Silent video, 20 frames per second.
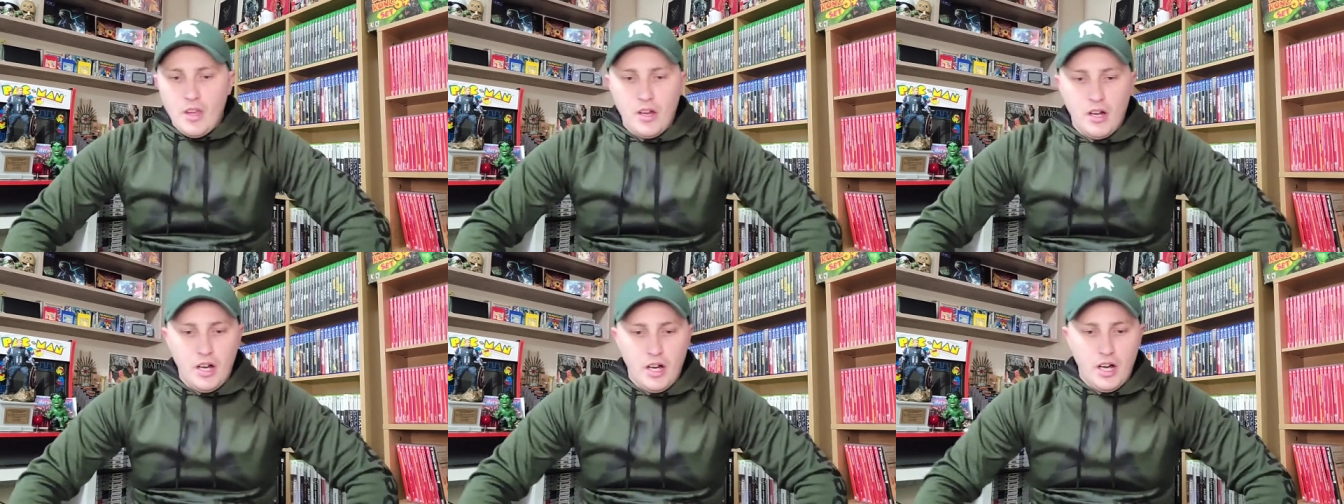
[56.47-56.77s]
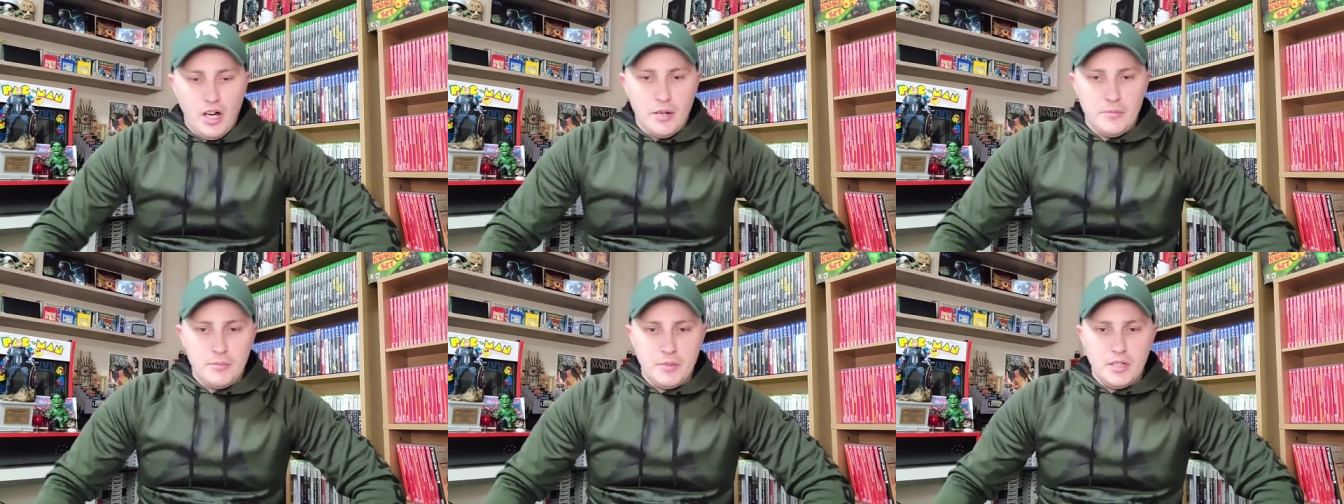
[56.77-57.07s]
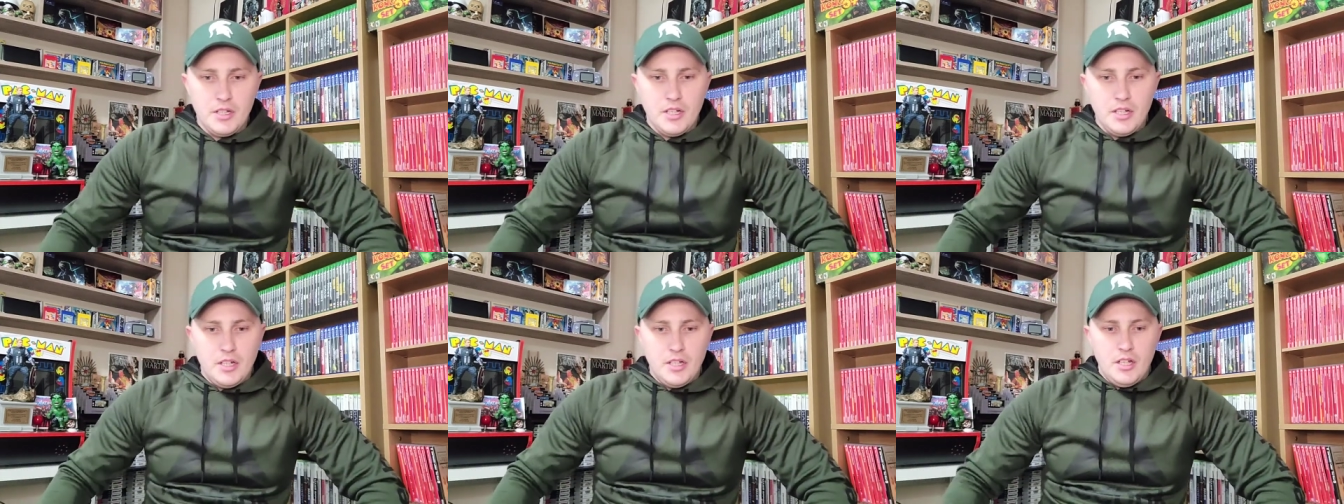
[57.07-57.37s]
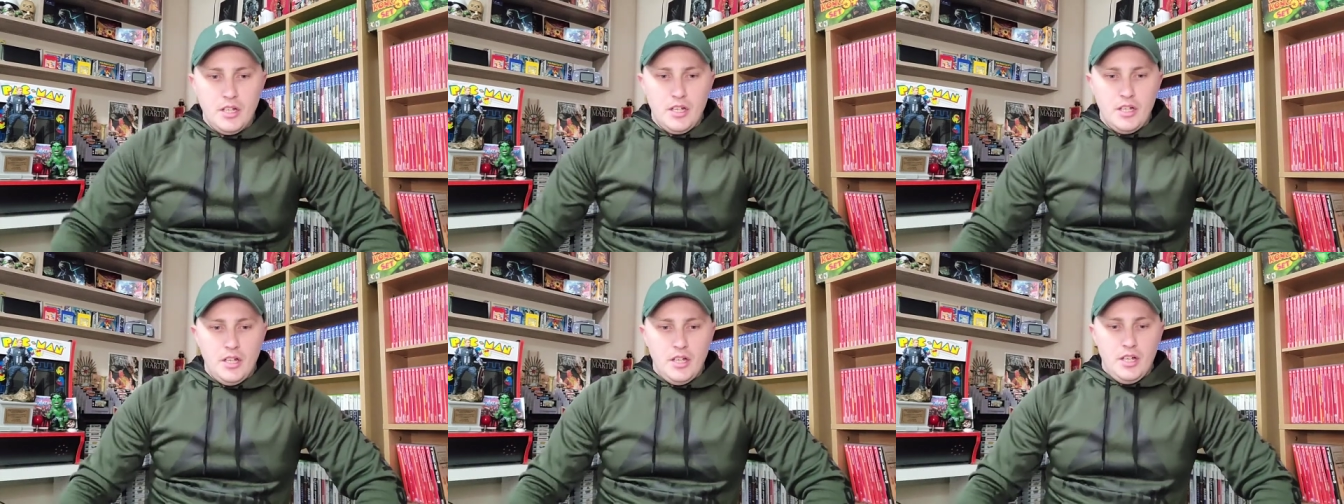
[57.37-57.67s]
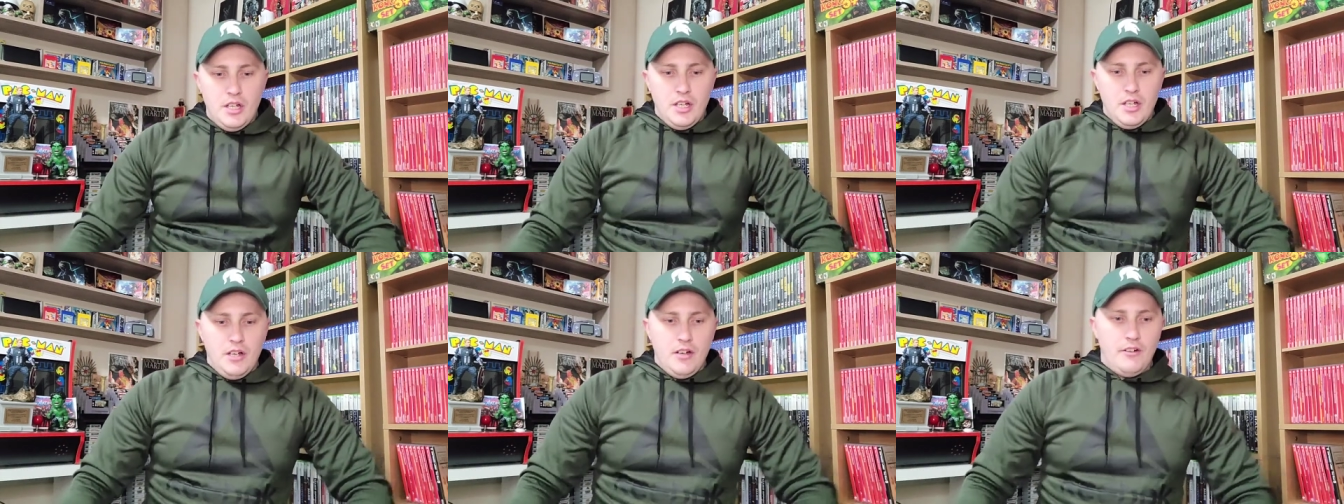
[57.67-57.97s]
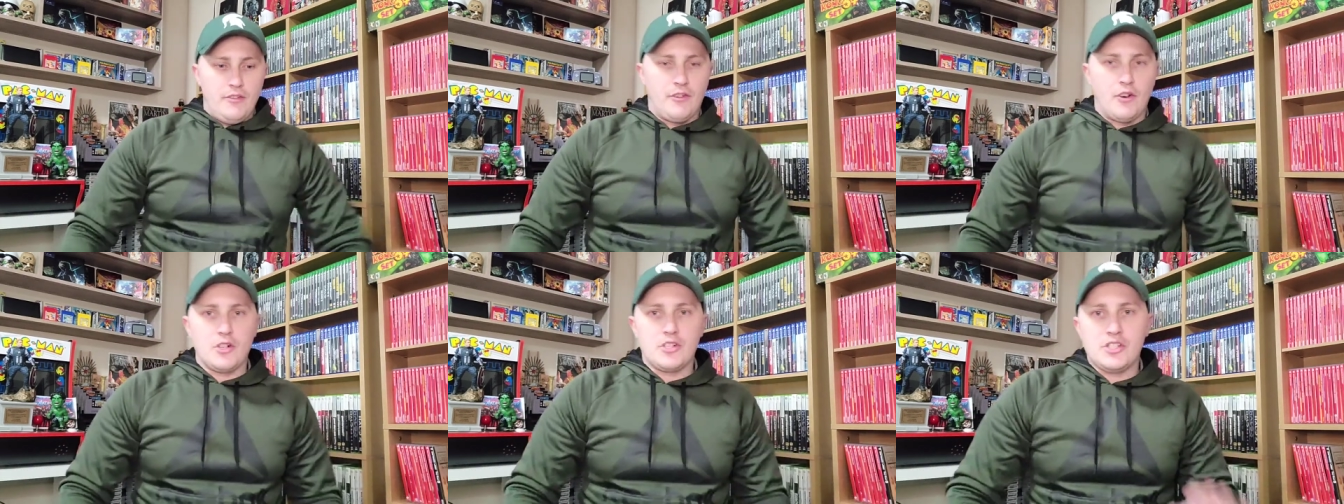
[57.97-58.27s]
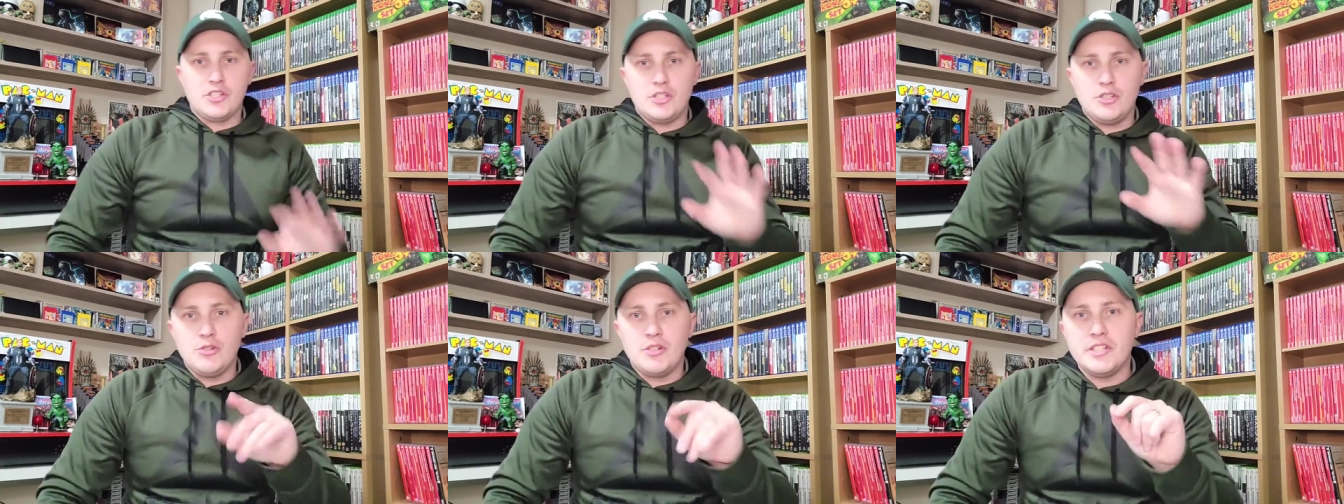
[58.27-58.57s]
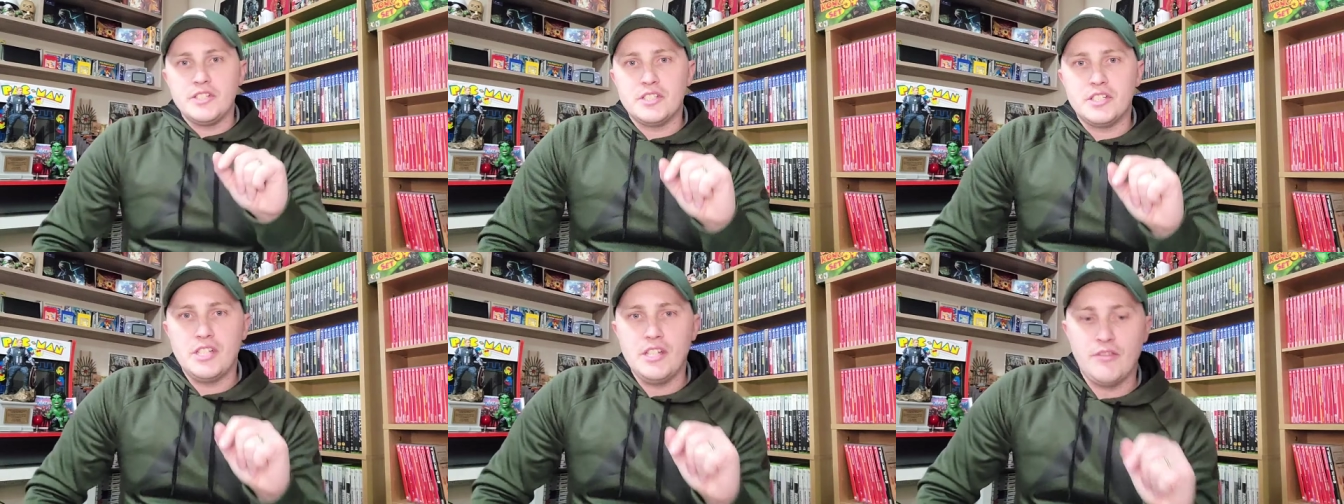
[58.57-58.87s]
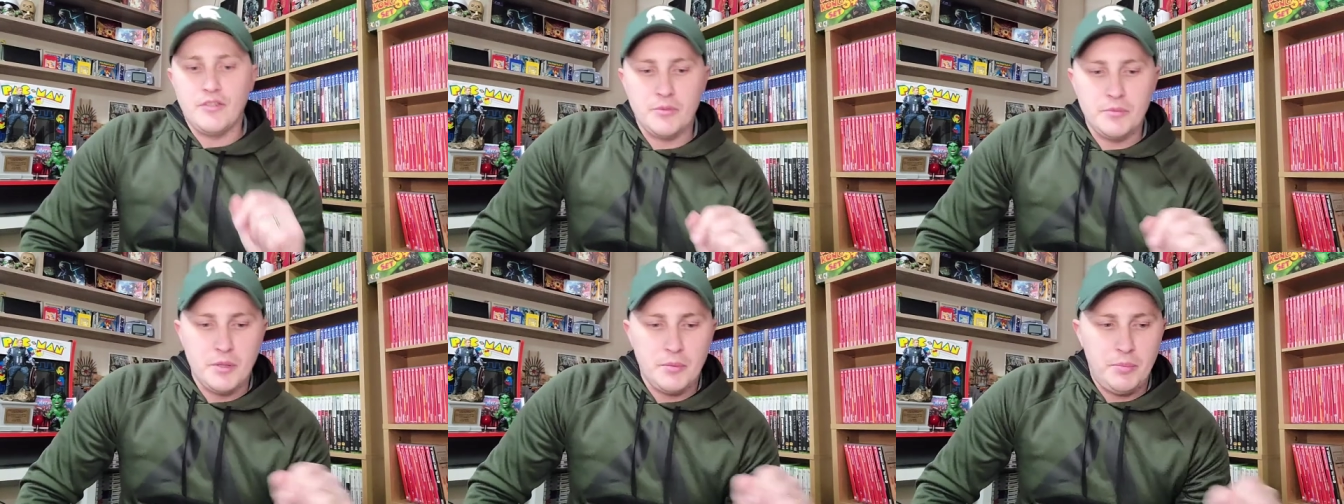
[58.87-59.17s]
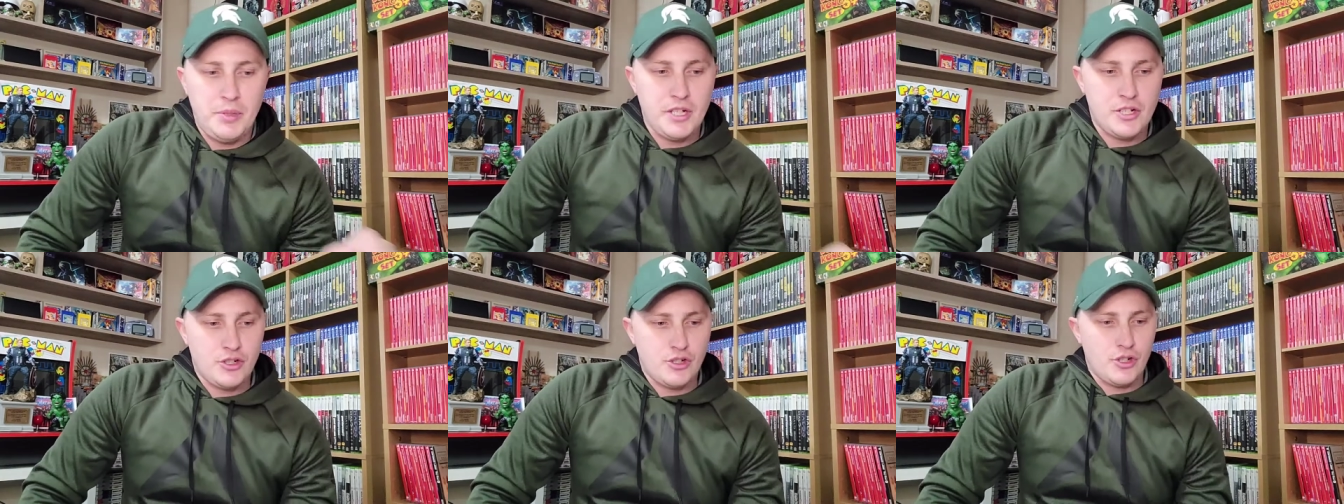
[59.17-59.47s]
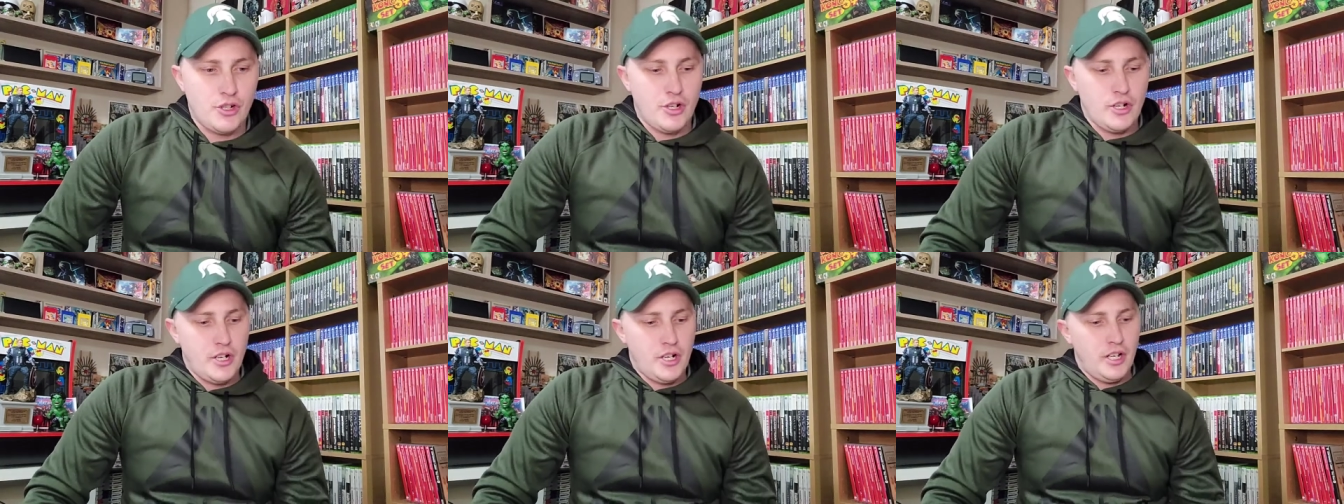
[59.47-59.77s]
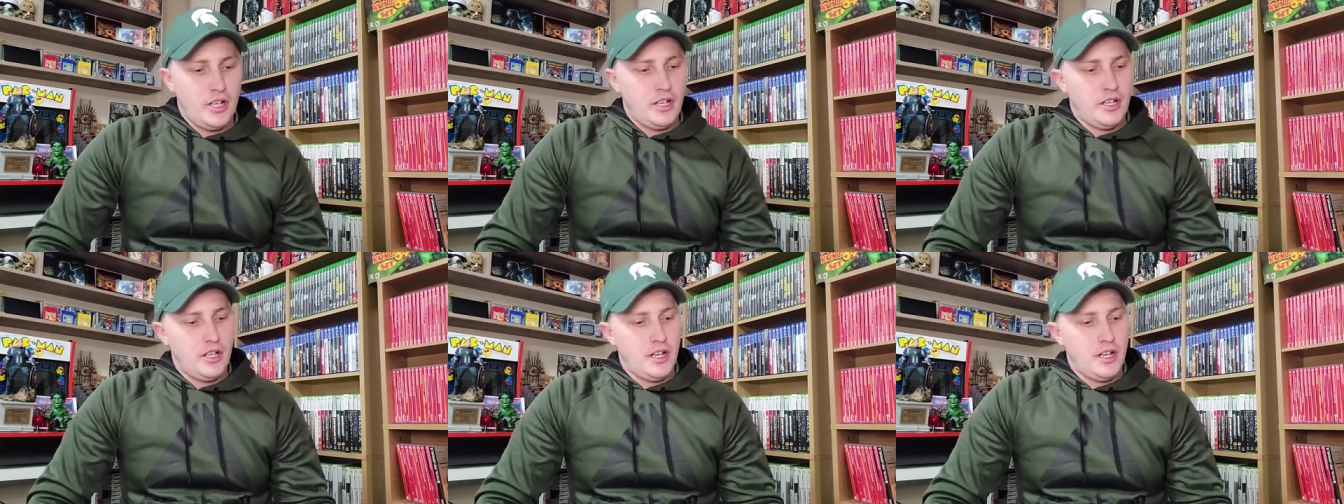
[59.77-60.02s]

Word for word: Um, first, as you can see from the picture,